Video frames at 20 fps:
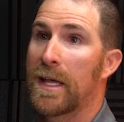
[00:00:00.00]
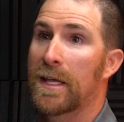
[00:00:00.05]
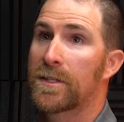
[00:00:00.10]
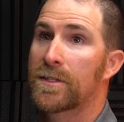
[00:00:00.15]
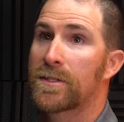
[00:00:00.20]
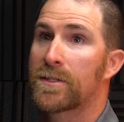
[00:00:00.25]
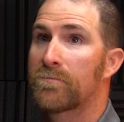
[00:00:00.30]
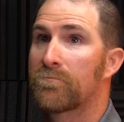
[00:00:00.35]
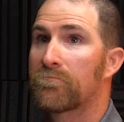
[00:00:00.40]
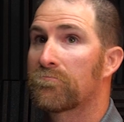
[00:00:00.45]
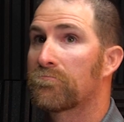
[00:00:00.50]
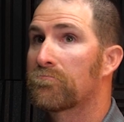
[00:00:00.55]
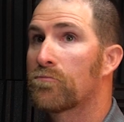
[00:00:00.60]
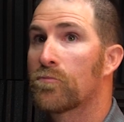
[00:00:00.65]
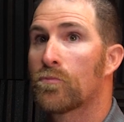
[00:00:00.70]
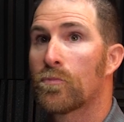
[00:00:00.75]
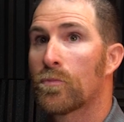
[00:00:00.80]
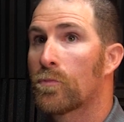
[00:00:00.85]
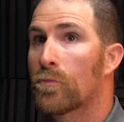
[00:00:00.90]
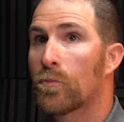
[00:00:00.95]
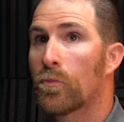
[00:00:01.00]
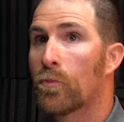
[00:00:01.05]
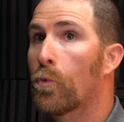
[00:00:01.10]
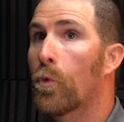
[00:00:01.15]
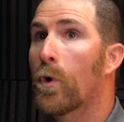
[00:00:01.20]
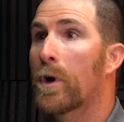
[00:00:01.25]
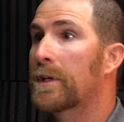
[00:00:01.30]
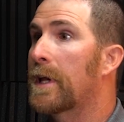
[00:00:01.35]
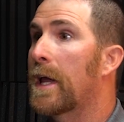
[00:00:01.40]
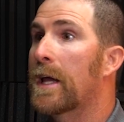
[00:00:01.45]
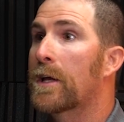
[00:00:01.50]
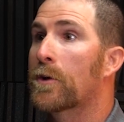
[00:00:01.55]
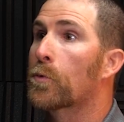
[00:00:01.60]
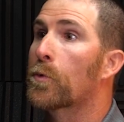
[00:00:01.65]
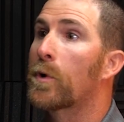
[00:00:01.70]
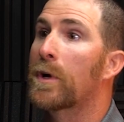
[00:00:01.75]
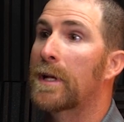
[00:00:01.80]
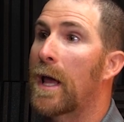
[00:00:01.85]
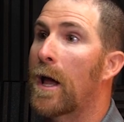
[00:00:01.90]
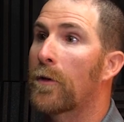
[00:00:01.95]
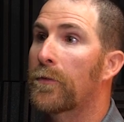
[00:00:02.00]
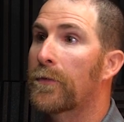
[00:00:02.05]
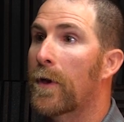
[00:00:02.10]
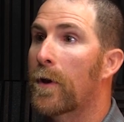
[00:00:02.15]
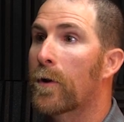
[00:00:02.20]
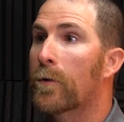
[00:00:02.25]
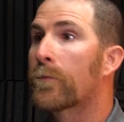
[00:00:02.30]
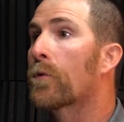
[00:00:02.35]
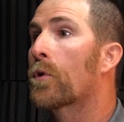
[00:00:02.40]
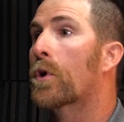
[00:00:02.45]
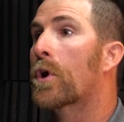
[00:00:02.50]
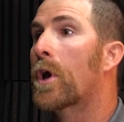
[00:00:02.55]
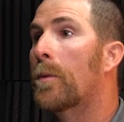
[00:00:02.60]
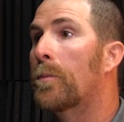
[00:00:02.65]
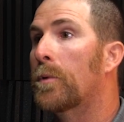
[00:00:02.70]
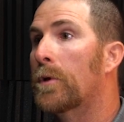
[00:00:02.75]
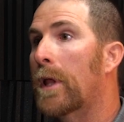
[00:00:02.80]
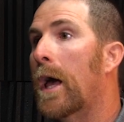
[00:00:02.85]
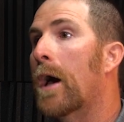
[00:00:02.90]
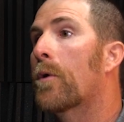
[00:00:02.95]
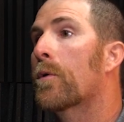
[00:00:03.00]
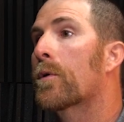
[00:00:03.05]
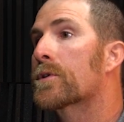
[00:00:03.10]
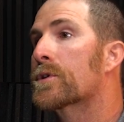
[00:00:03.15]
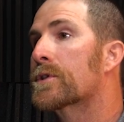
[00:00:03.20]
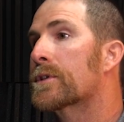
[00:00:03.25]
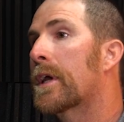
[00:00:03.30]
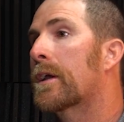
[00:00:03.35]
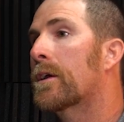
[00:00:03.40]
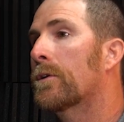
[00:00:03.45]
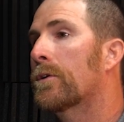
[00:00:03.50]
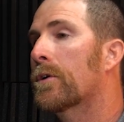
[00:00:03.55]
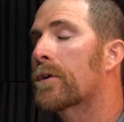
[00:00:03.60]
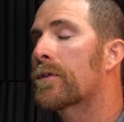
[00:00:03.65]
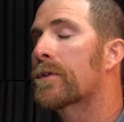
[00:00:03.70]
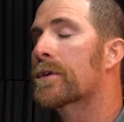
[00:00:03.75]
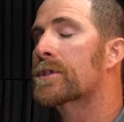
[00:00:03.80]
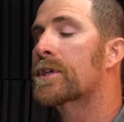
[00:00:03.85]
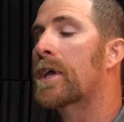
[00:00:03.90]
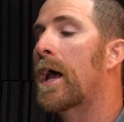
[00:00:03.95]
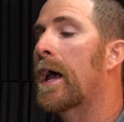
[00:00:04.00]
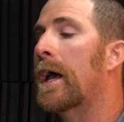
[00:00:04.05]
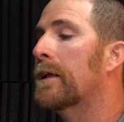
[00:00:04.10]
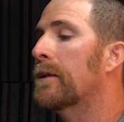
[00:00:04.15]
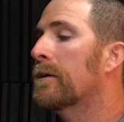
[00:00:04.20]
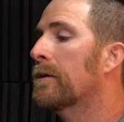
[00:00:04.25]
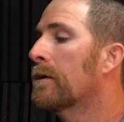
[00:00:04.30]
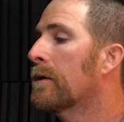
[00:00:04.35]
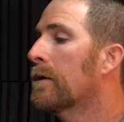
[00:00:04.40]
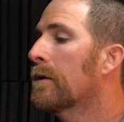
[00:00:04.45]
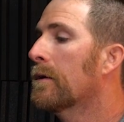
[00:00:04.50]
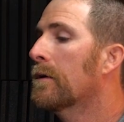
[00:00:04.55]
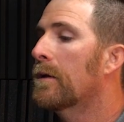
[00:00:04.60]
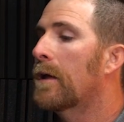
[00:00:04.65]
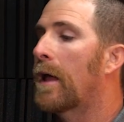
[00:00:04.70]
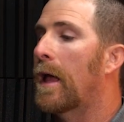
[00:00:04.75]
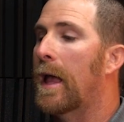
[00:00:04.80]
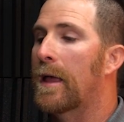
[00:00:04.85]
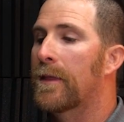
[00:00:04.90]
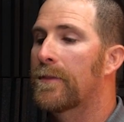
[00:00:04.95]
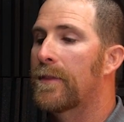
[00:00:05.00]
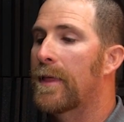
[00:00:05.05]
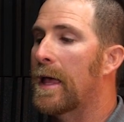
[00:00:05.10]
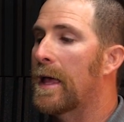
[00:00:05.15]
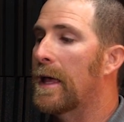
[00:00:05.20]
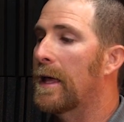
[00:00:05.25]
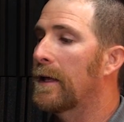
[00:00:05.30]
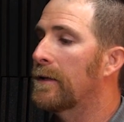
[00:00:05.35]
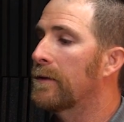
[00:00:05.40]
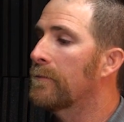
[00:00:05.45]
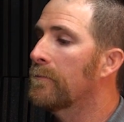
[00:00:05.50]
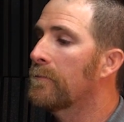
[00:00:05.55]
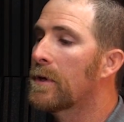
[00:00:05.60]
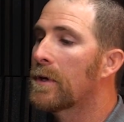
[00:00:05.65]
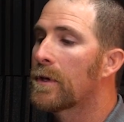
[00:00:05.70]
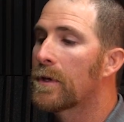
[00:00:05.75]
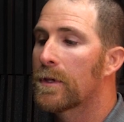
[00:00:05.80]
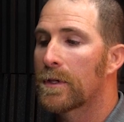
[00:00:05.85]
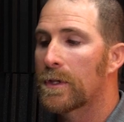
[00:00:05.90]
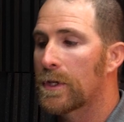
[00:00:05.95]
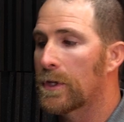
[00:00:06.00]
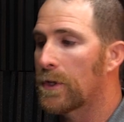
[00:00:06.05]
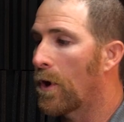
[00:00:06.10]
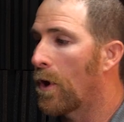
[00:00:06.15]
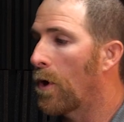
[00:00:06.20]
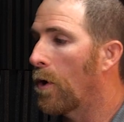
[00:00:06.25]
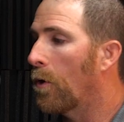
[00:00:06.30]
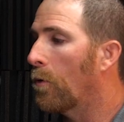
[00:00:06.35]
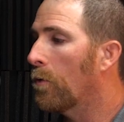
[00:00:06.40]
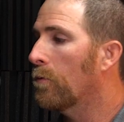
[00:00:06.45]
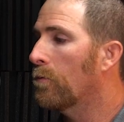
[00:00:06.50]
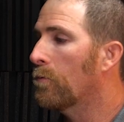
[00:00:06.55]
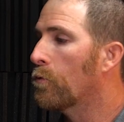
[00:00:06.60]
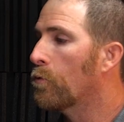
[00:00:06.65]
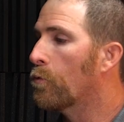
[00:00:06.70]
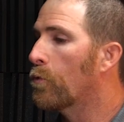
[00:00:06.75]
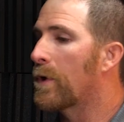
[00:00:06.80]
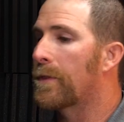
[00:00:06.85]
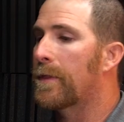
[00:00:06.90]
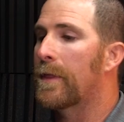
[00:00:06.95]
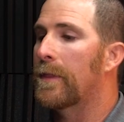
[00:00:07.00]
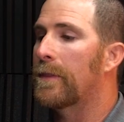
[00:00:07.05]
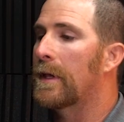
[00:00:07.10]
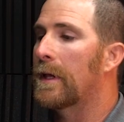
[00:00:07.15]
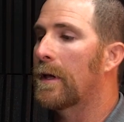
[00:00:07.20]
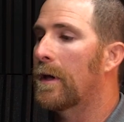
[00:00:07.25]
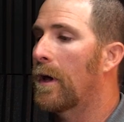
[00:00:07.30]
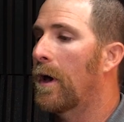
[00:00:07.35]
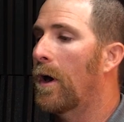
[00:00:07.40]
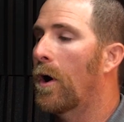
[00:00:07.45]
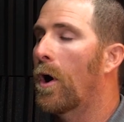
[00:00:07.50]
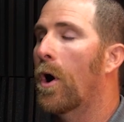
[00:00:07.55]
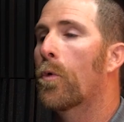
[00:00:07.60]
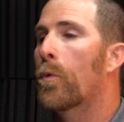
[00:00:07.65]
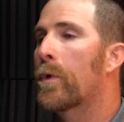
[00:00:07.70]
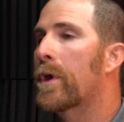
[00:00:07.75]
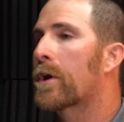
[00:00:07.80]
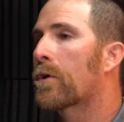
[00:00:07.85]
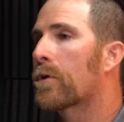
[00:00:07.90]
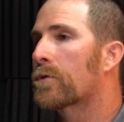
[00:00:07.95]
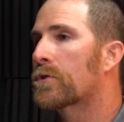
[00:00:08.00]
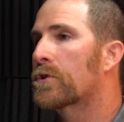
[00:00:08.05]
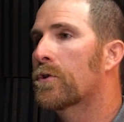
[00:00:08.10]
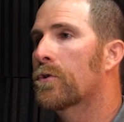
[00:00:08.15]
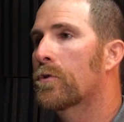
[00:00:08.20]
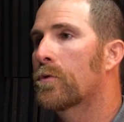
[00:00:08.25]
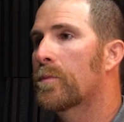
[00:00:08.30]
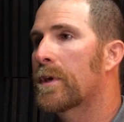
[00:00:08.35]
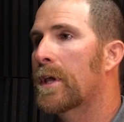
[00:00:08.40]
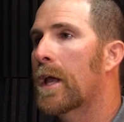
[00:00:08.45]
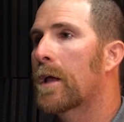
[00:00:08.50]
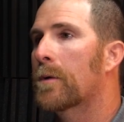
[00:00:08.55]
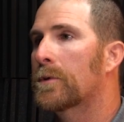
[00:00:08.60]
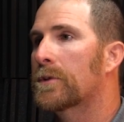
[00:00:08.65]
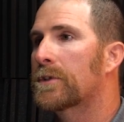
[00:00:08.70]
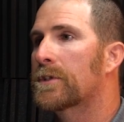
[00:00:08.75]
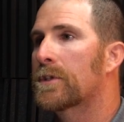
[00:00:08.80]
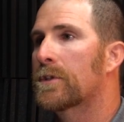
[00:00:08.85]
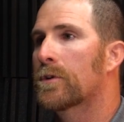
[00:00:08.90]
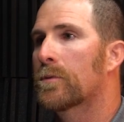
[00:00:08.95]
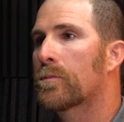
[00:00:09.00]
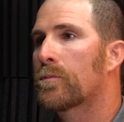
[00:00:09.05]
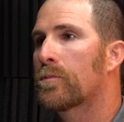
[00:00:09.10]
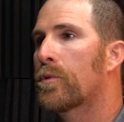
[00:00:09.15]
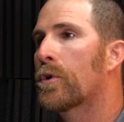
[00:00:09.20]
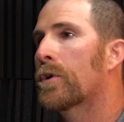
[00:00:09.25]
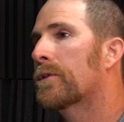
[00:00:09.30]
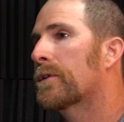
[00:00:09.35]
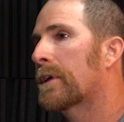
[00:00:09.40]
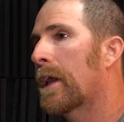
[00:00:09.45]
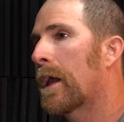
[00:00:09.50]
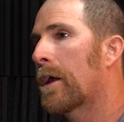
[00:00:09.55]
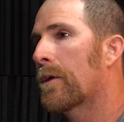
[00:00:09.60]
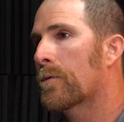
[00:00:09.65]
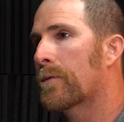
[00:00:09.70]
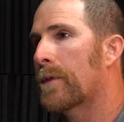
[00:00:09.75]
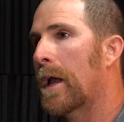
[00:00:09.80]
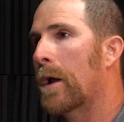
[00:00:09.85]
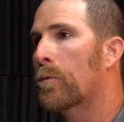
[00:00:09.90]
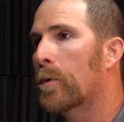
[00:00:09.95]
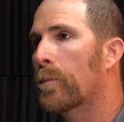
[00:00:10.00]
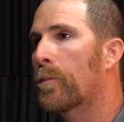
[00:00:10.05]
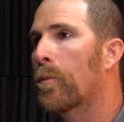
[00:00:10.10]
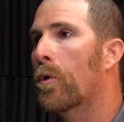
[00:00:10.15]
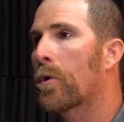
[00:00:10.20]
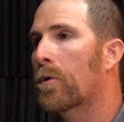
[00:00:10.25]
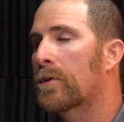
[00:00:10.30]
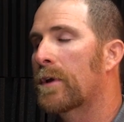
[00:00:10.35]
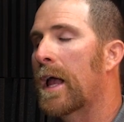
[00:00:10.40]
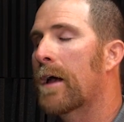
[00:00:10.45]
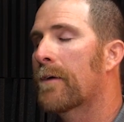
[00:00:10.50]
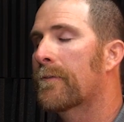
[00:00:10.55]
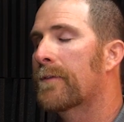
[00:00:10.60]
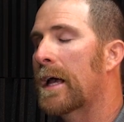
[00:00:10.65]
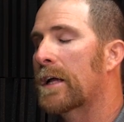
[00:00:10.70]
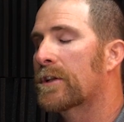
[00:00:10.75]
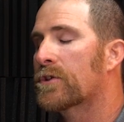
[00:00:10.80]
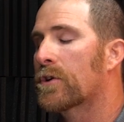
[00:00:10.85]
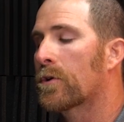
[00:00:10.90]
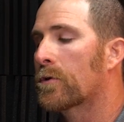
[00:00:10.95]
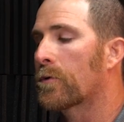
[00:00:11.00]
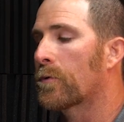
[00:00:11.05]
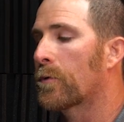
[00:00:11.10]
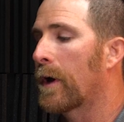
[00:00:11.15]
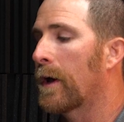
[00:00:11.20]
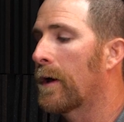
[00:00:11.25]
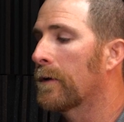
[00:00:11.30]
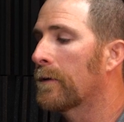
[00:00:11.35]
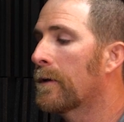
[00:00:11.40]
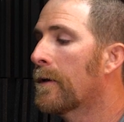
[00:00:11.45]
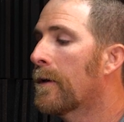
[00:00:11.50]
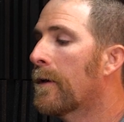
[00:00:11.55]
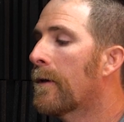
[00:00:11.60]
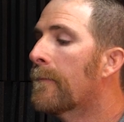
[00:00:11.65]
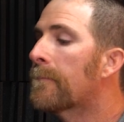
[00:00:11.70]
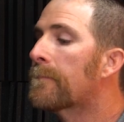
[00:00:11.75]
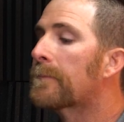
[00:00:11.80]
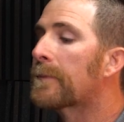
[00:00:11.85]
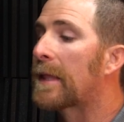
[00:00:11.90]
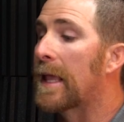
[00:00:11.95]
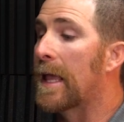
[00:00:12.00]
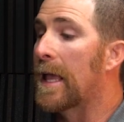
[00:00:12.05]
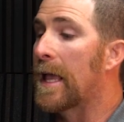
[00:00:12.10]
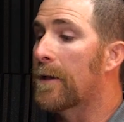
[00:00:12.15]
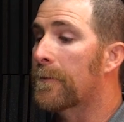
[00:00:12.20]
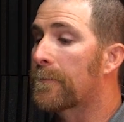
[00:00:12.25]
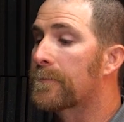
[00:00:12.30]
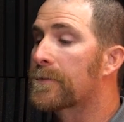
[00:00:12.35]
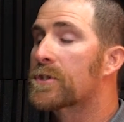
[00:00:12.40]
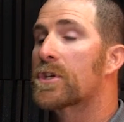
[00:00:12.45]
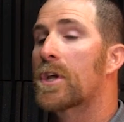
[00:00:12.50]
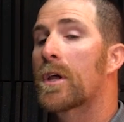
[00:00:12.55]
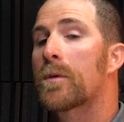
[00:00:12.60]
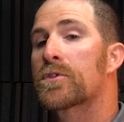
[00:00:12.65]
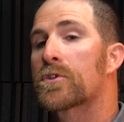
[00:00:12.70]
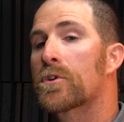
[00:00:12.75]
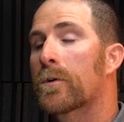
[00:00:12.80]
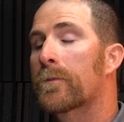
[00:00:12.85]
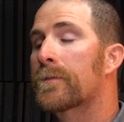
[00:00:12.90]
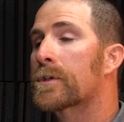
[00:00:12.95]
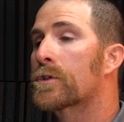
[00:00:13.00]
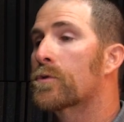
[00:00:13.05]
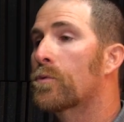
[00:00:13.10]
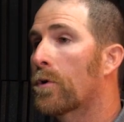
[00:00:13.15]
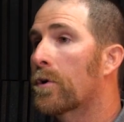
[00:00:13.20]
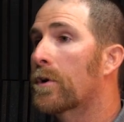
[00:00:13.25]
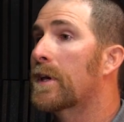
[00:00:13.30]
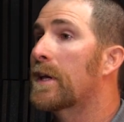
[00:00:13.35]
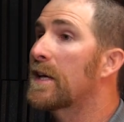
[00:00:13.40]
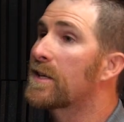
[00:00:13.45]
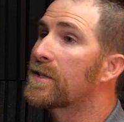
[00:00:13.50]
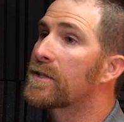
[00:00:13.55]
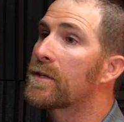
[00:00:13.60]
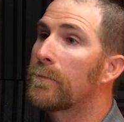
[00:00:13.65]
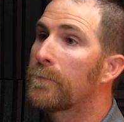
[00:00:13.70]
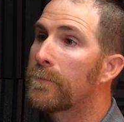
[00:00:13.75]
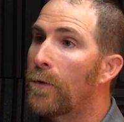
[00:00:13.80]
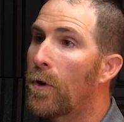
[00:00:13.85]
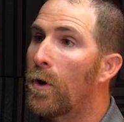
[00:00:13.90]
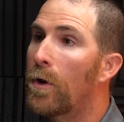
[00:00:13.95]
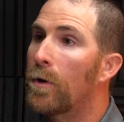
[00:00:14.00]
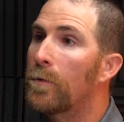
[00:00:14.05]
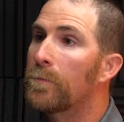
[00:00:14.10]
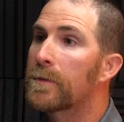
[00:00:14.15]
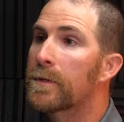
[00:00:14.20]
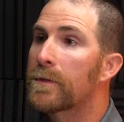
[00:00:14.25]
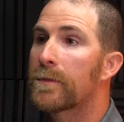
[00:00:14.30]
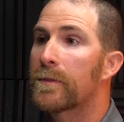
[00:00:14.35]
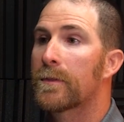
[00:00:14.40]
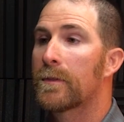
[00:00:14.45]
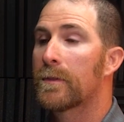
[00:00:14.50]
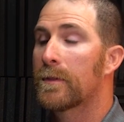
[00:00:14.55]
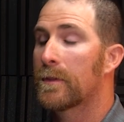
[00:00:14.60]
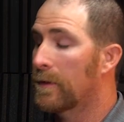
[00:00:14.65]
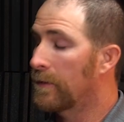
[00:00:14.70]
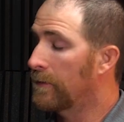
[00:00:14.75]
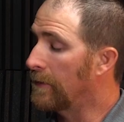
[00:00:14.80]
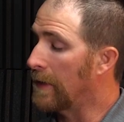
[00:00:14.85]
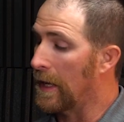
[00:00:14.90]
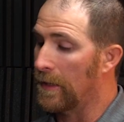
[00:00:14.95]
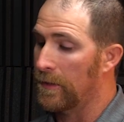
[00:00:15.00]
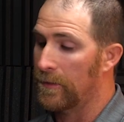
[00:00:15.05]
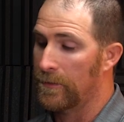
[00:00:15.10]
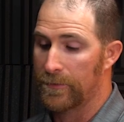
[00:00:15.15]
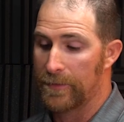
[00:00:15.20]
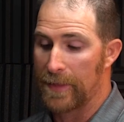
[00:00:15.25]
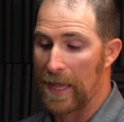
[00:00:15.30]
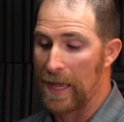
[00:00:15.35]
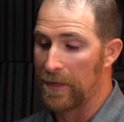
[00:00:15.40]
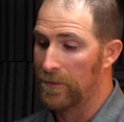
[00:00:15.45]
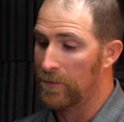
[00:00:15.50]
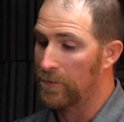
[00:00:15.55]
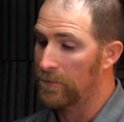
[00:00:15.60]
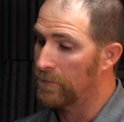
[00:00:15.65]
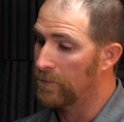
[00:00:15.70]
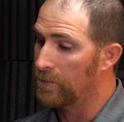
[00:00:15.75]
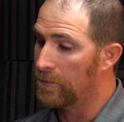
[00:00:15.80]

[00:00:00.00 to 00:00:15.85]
It's one day to run out there for a couple hours, take a look at the site, and then, within a week or two, be able to put together that report and have that turnaround. If subsurface work is involved, that